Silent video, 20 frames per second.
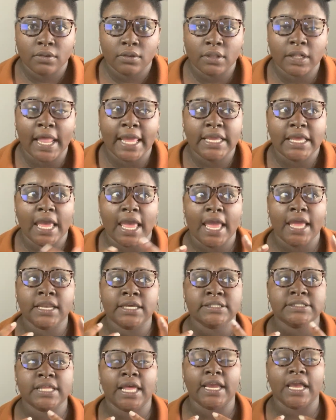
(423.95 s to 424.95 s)
Like, and
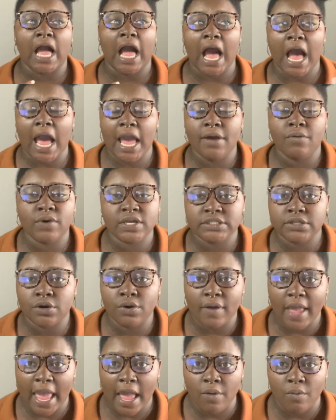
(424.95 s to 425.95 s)
it's like, I wasn't
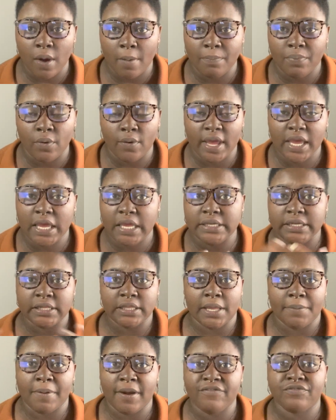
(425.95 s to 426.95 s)
okay at one point. Did
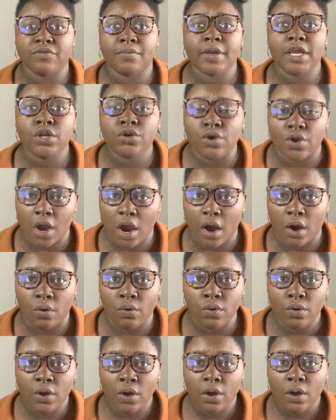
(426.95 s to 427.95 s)
they pray for me?
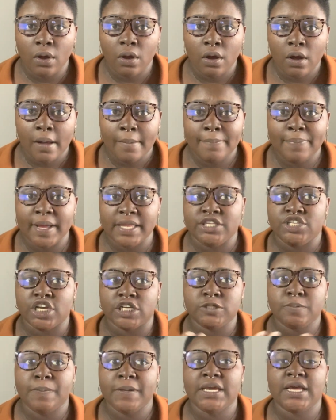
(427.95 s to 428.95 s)
No. But
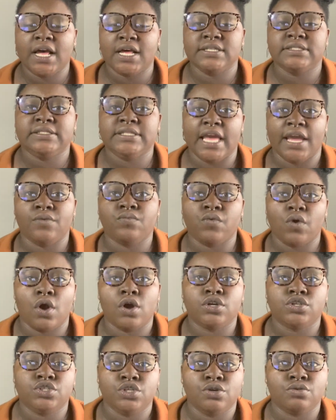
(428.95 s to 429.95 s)
just because they
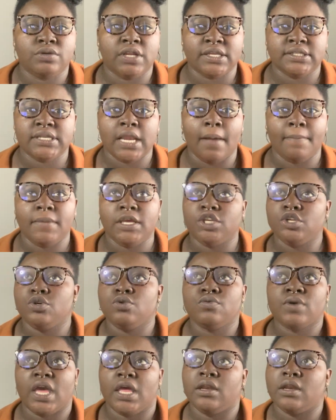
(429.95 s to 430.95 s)
wronged you does not mean
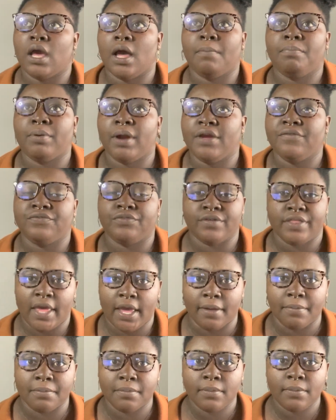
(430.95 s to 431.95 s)
you cannot pray for them.